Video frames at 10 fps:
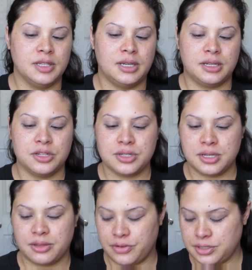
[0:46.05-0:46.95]
initially
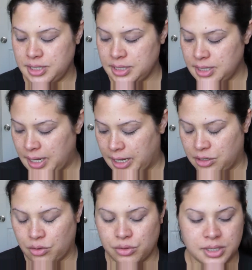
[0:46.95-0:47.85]
the first thing that I
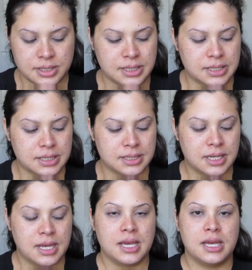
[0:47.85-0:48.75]
notice is
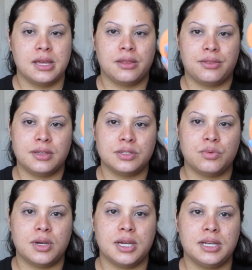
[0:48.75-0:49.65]
this
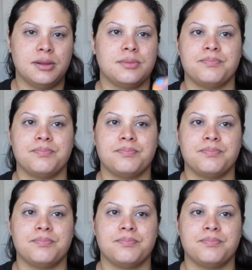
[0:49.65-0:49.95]
one